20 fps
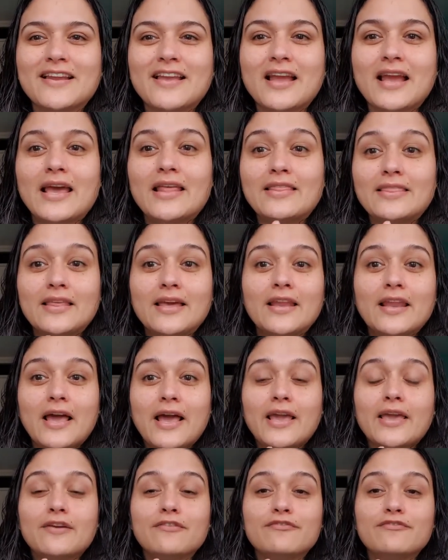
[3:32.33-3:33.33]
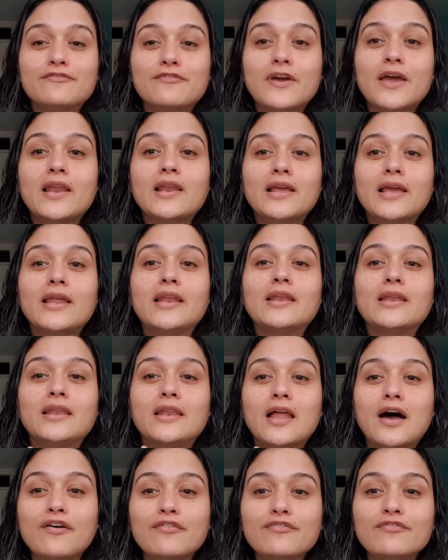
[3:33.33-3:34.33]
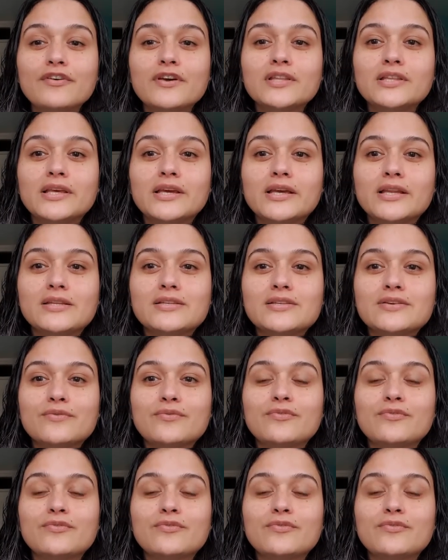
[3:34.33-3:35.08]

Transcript: And then I fell in love with it